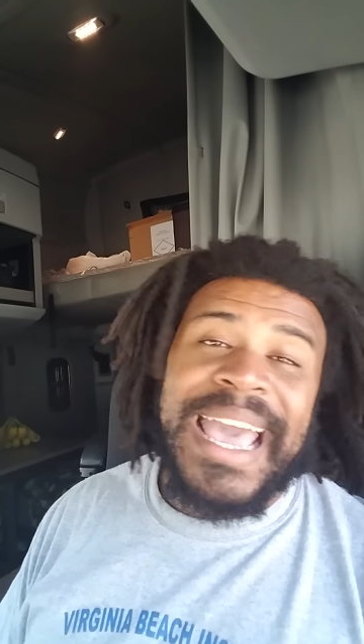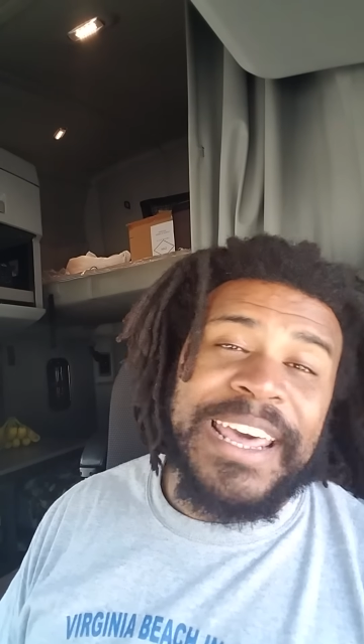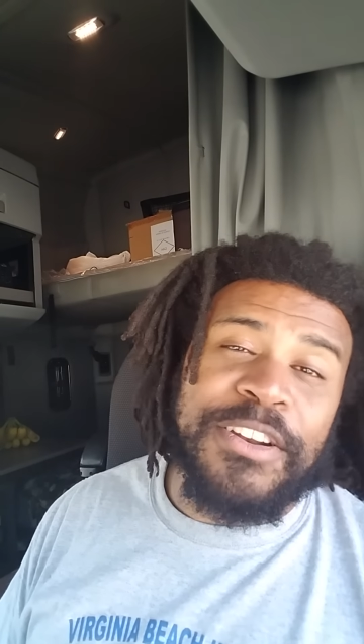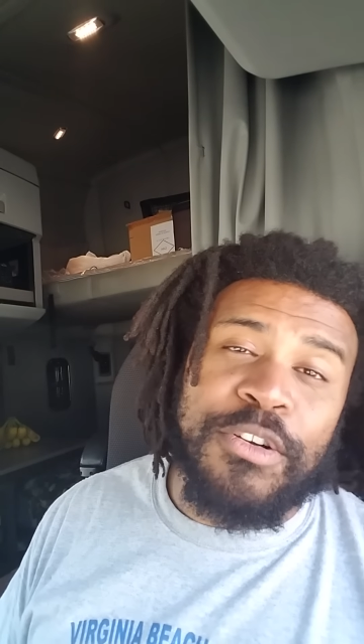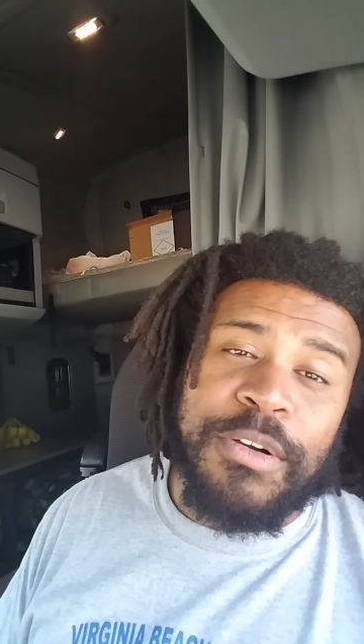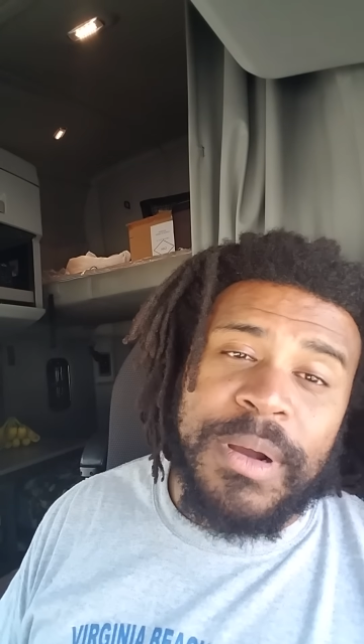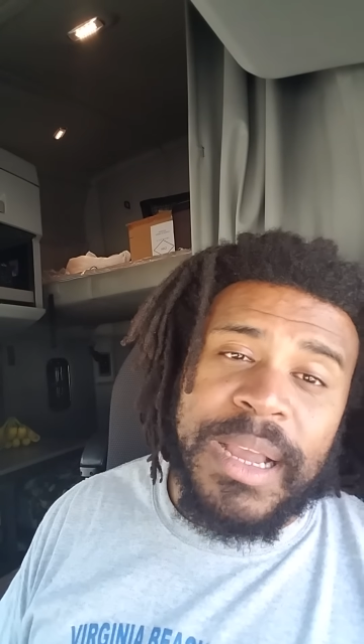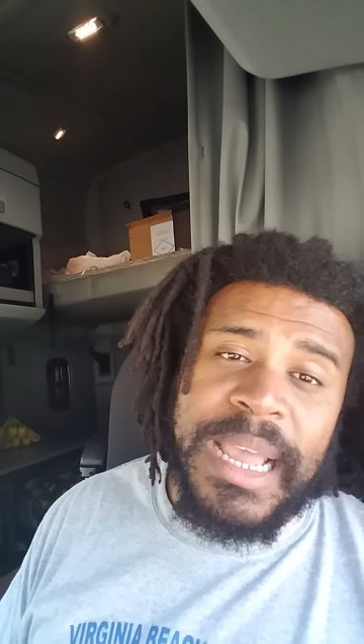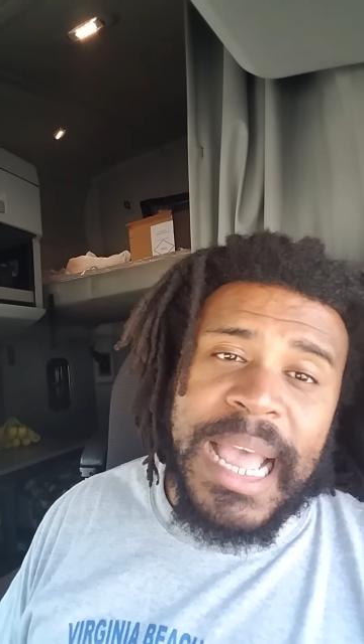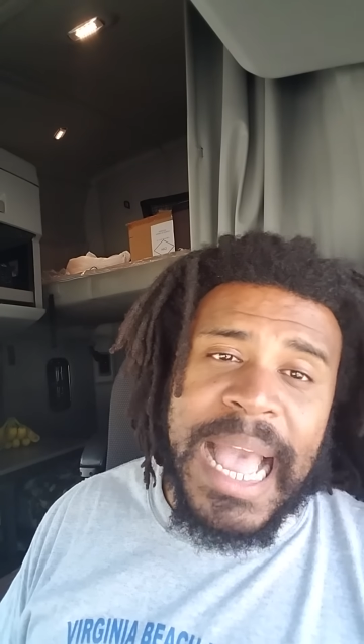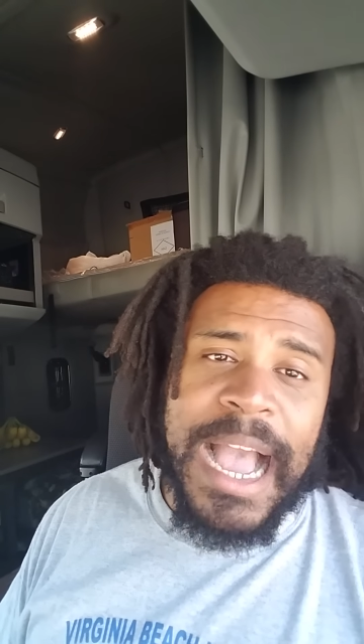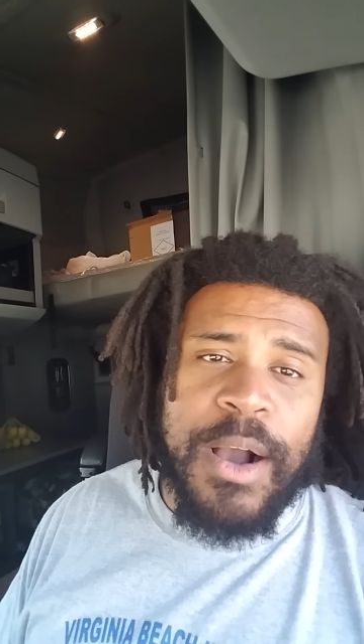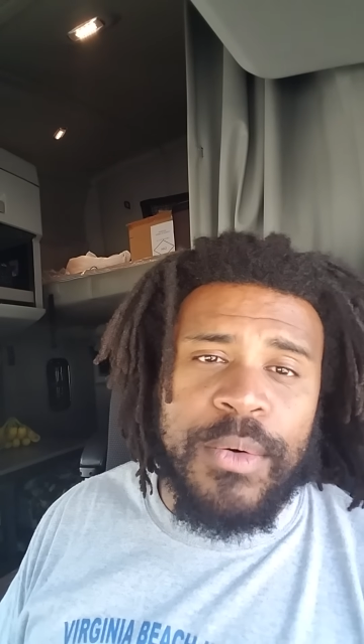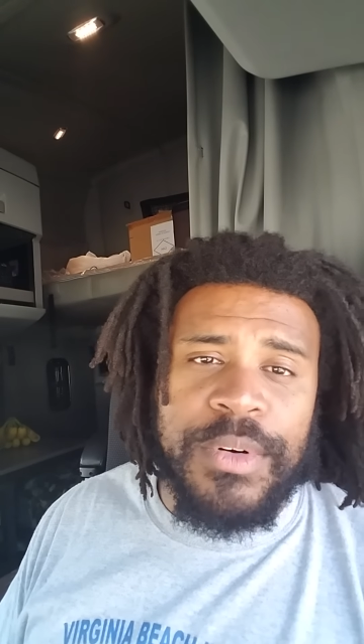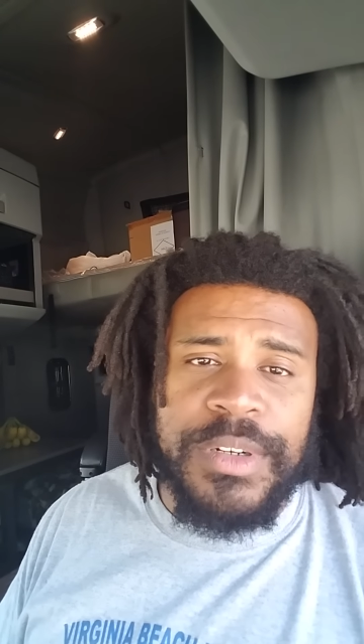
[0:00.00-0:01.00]
had no
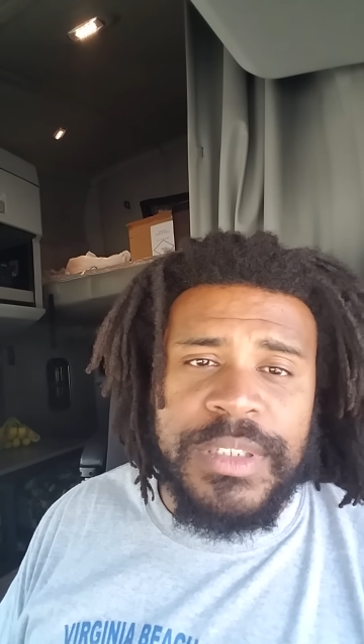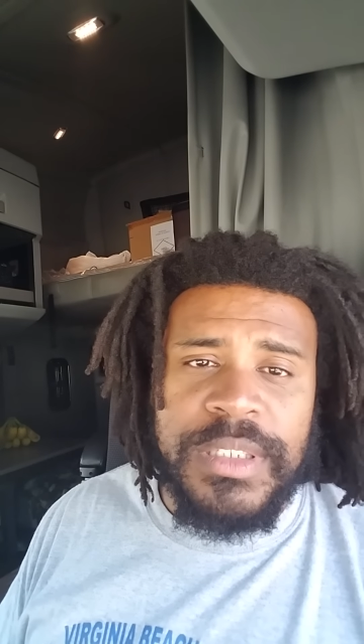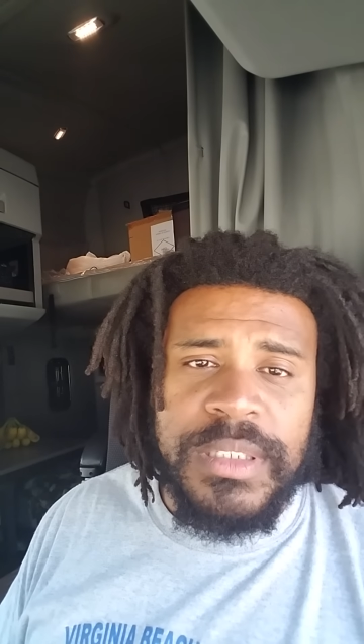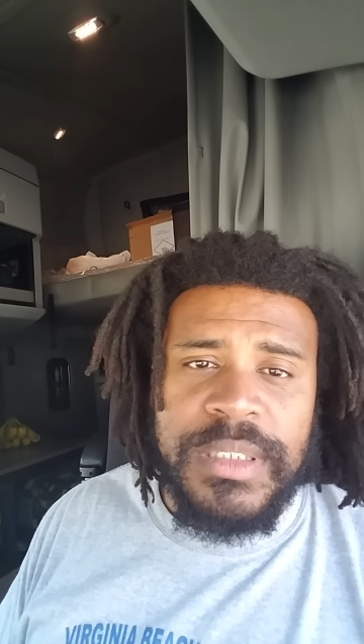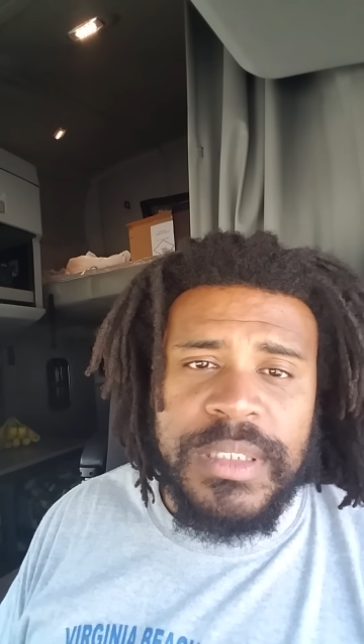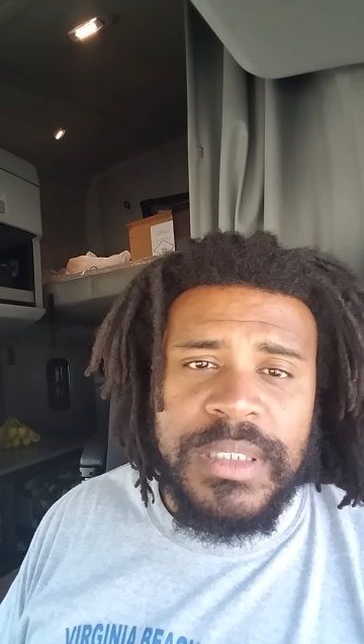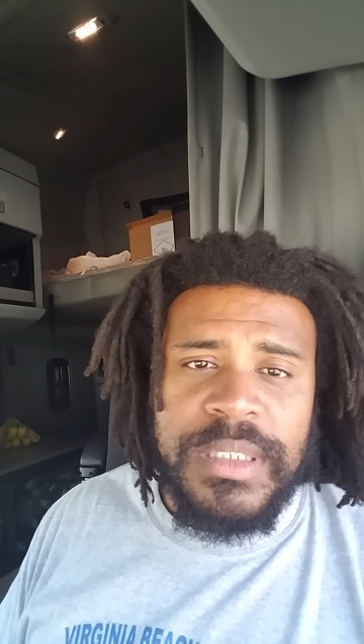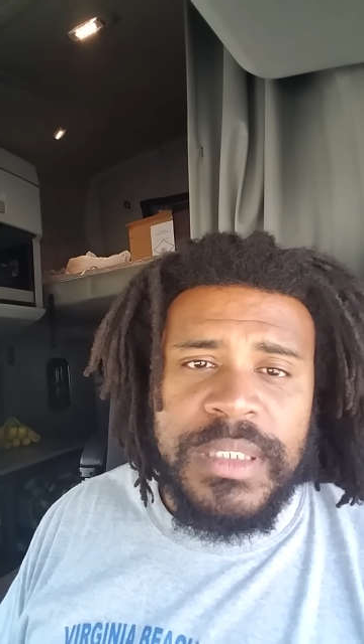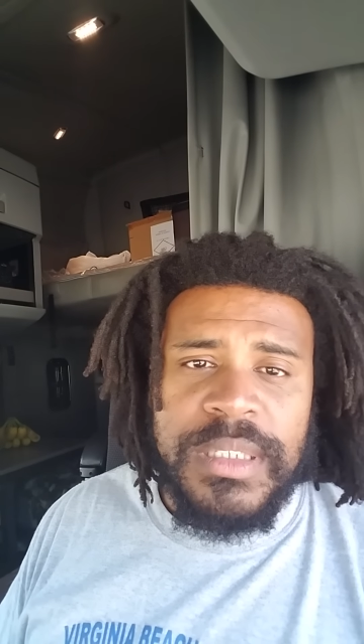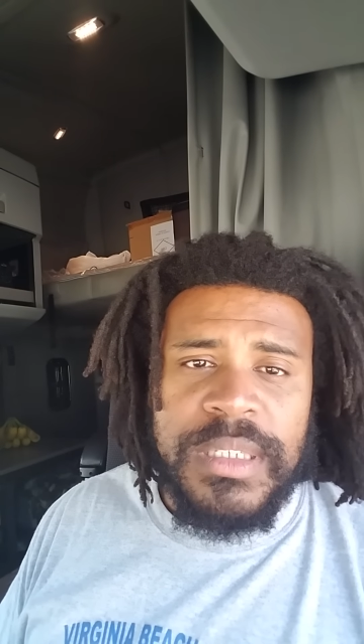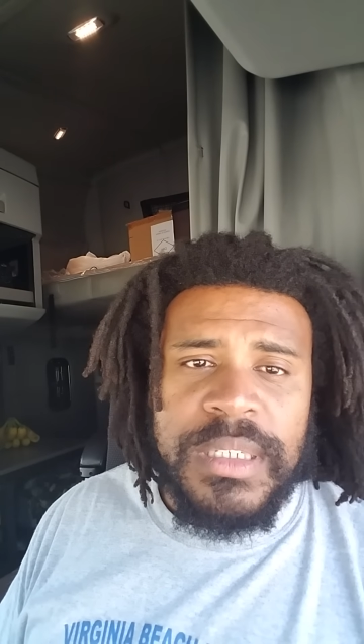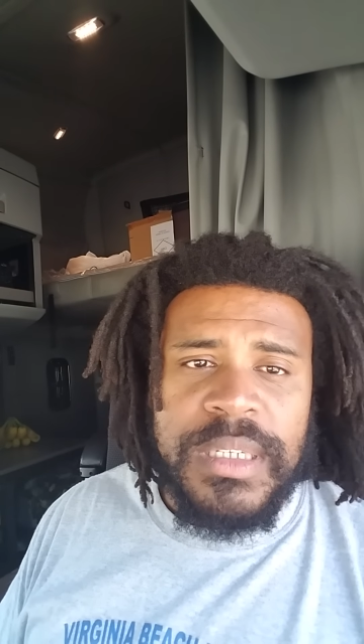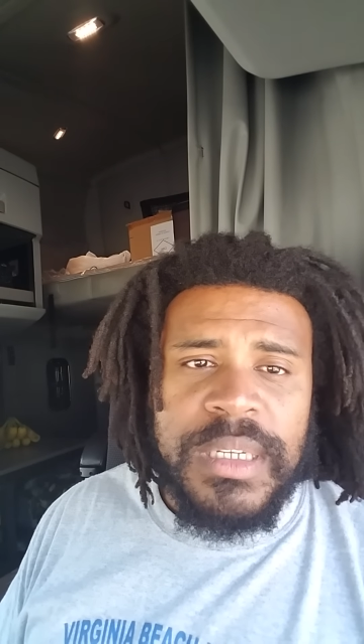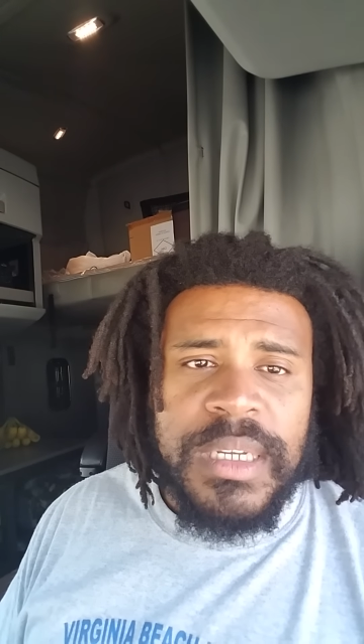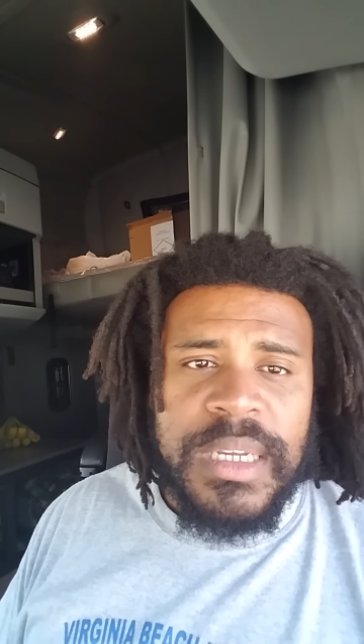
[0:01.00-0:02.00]
hours.
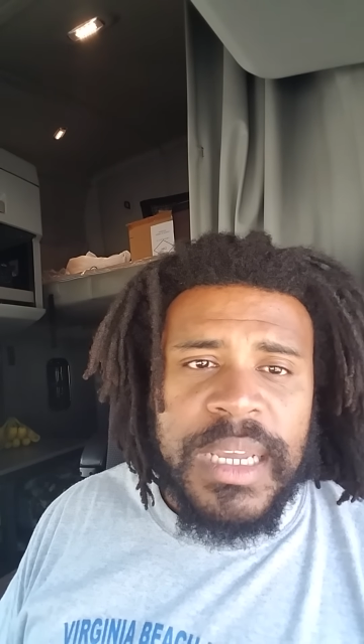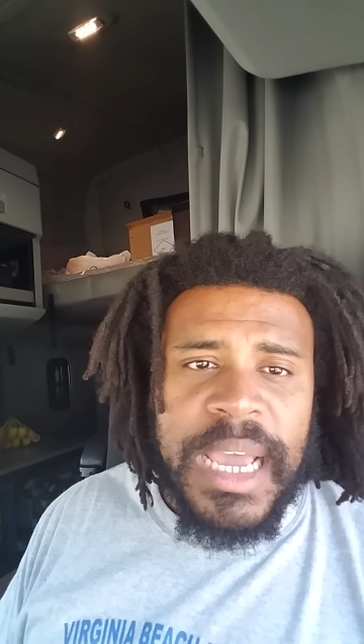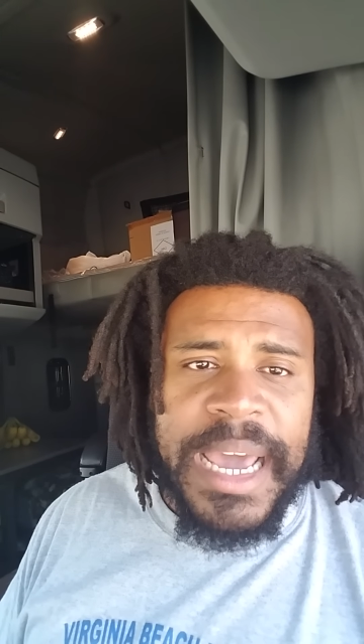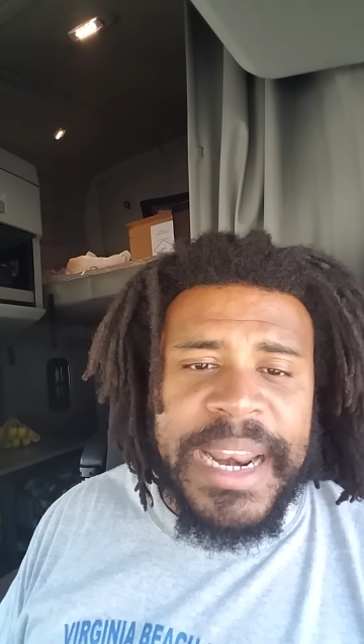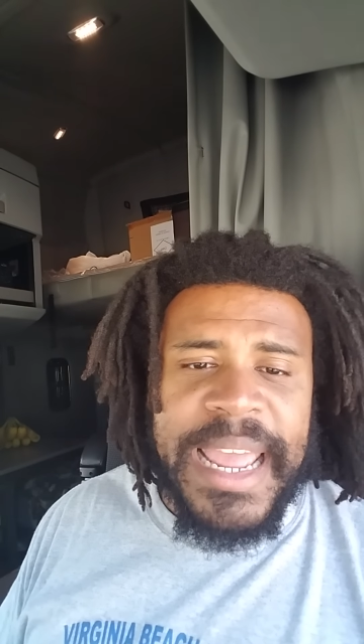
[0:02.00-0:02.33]
I